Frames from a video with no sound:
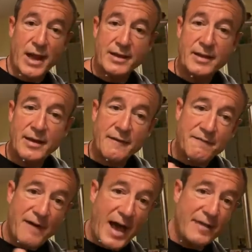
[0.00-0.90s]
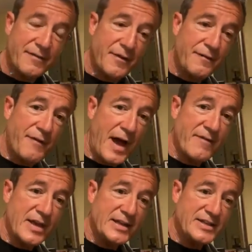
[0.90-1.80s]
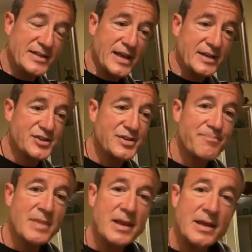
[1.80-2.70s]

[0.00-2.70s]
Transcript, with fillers: right? 5, 586.